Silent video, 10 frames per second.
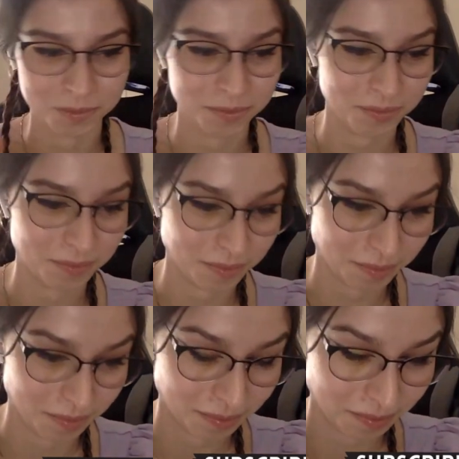
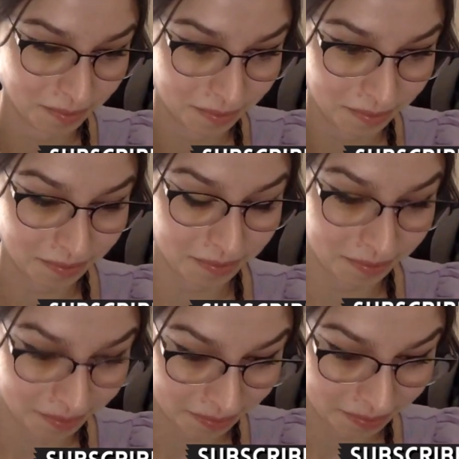
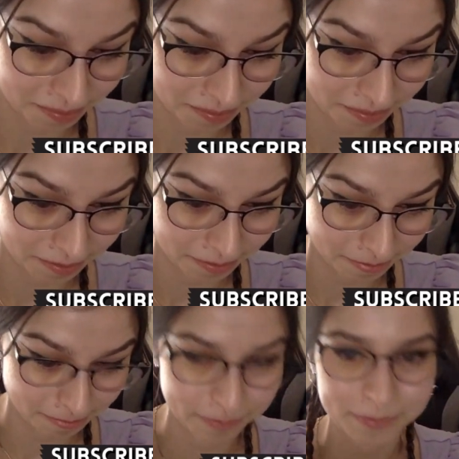
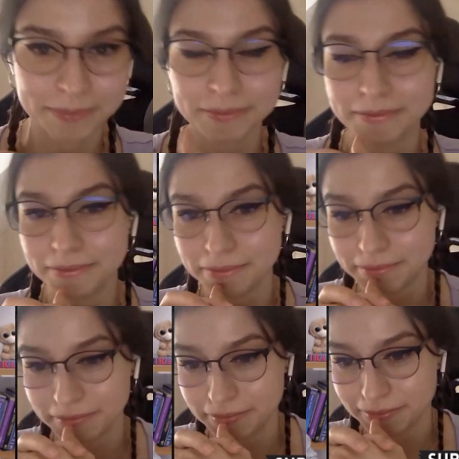
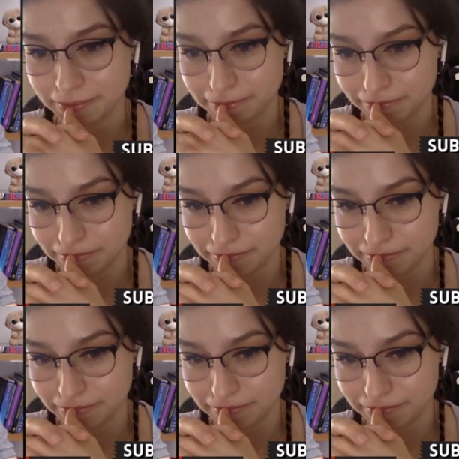[no speech]